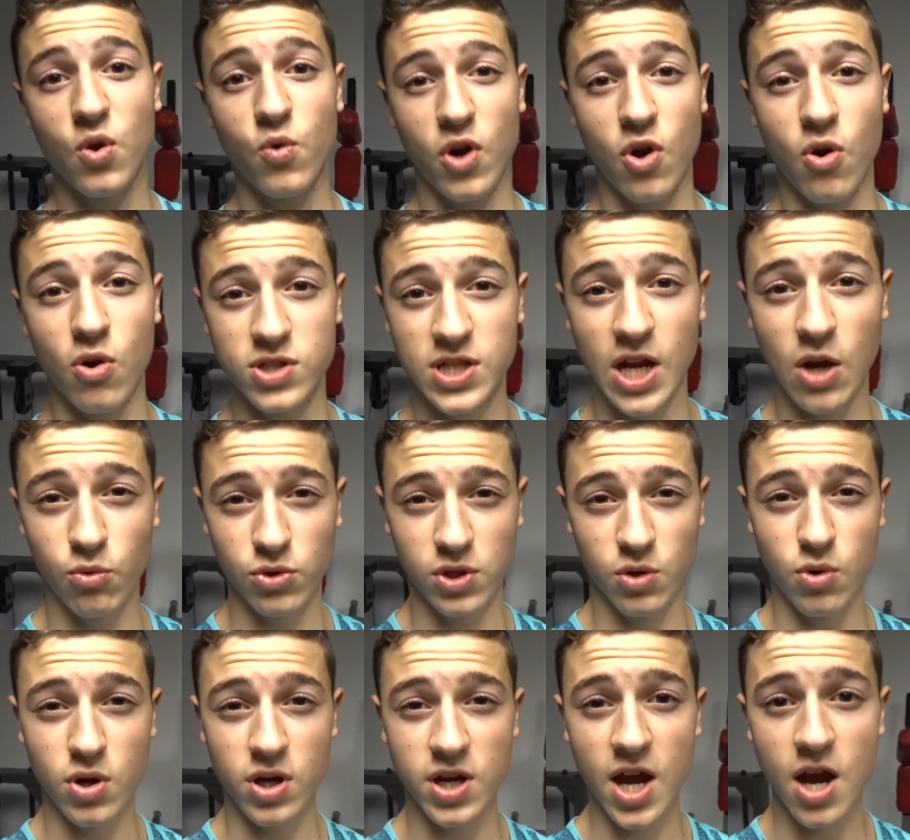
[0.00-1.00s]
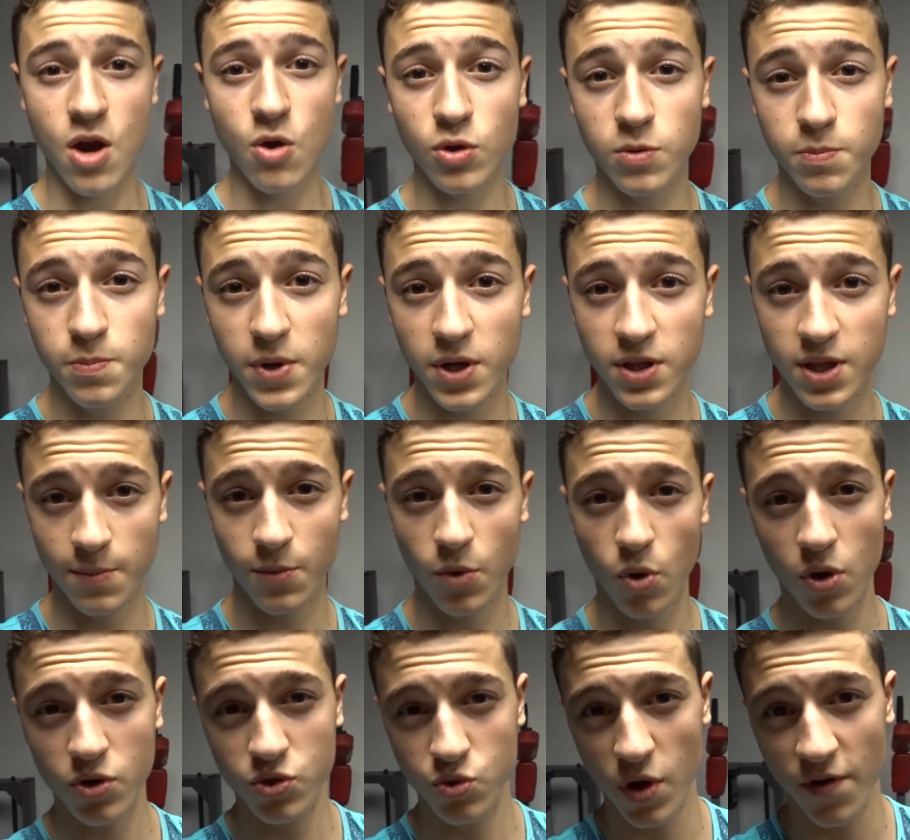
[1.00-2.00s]
We're gonna start with the workout, but I'm
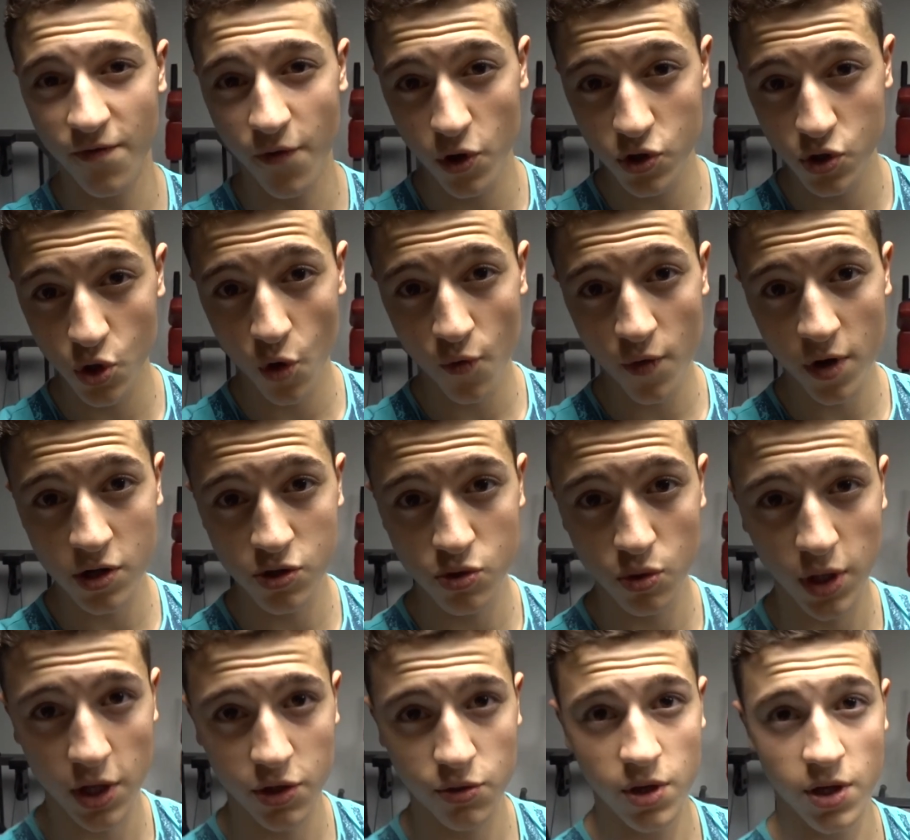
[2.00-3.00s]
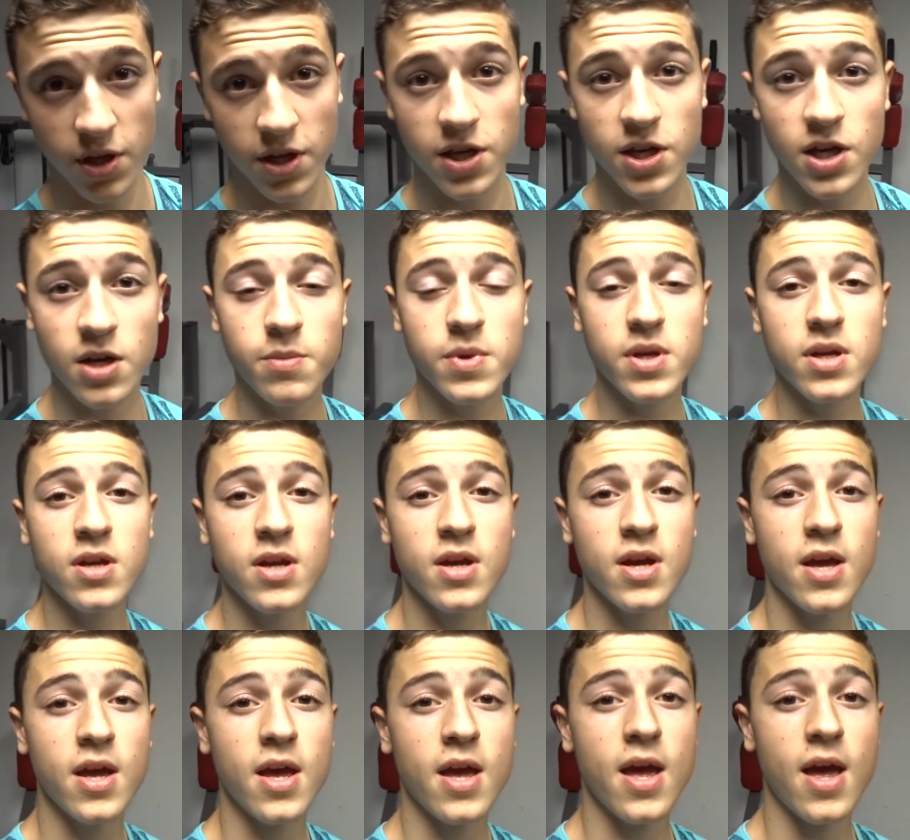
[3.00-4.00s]
gonna do a voiceover so that you can hear me,
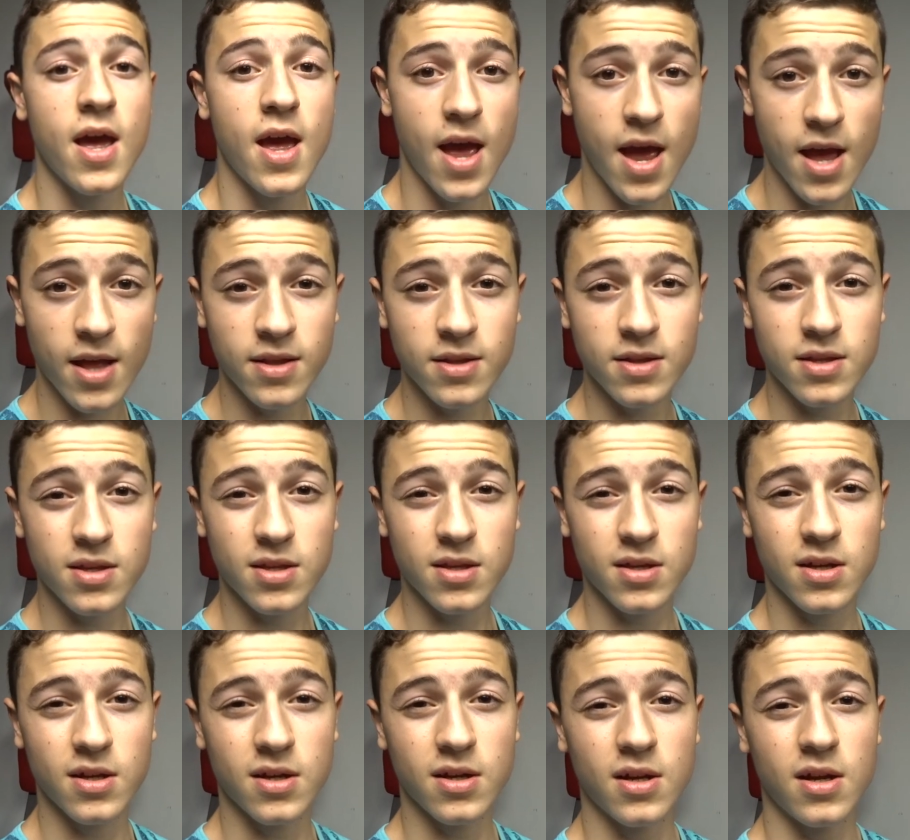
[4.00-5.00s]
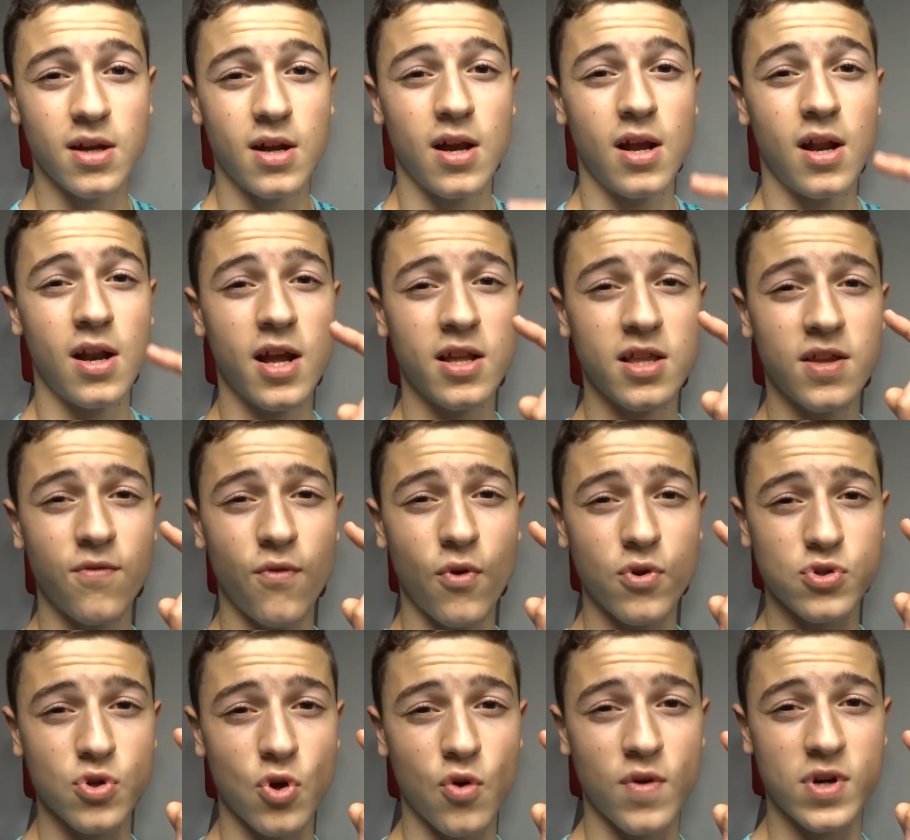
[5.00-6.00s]
and let the
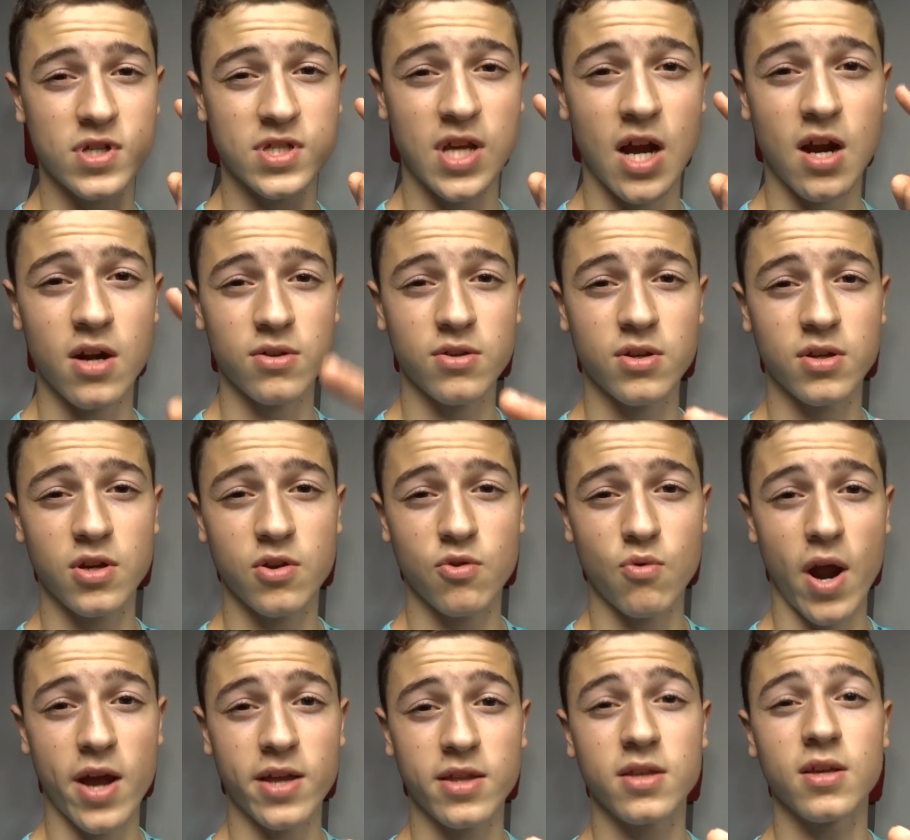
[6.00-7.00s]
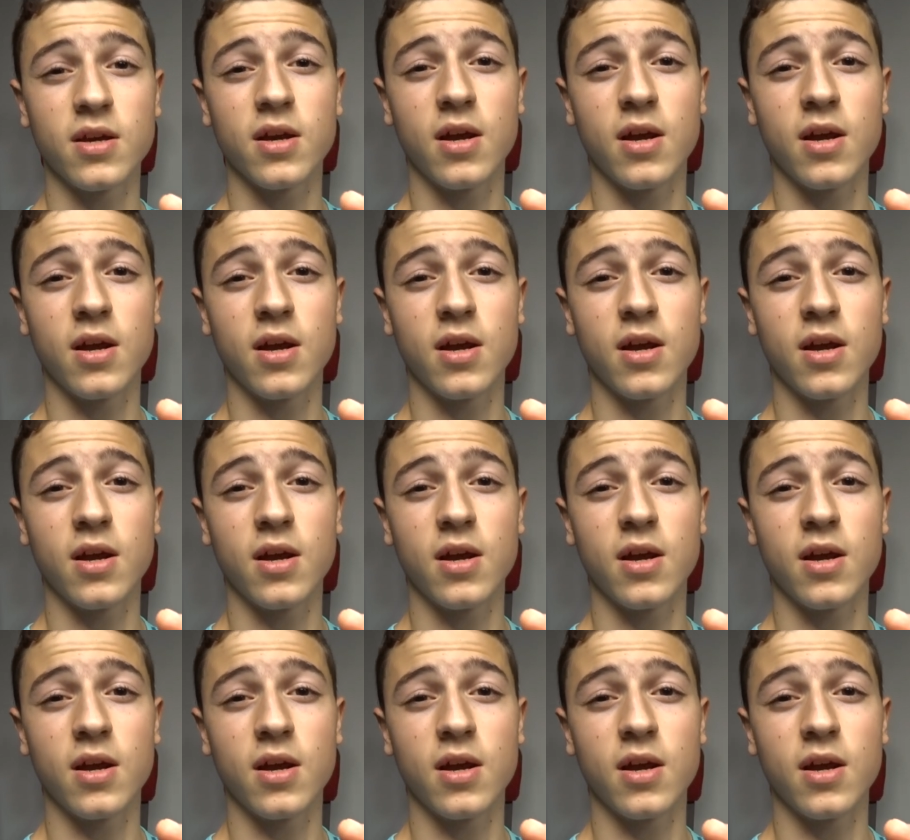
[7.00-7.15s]
voiceover start right